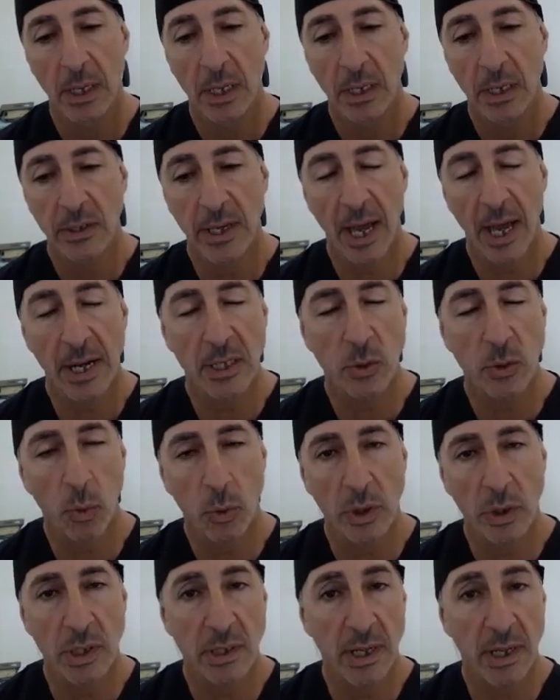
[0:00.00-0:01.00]
So how does the
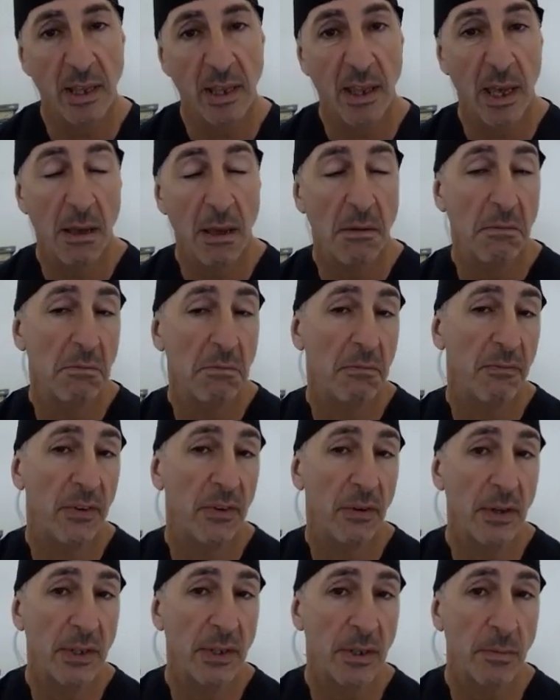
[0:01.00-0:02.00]
water stay there?
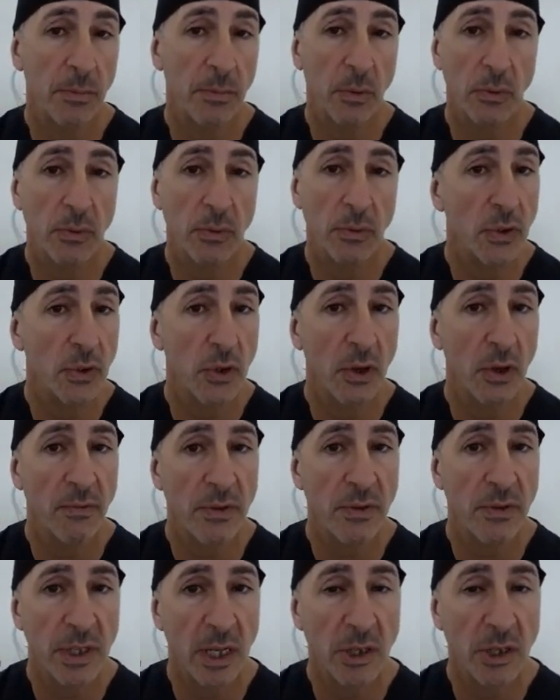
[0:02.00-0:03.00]
Very simple,
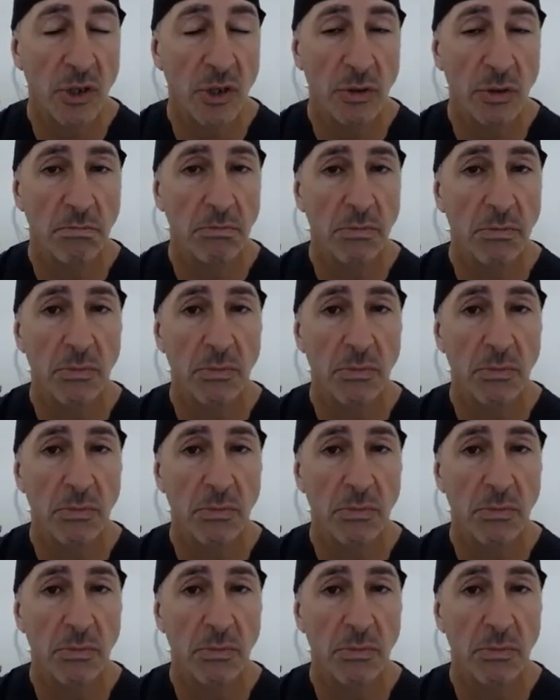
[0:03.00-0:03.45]
surface tension.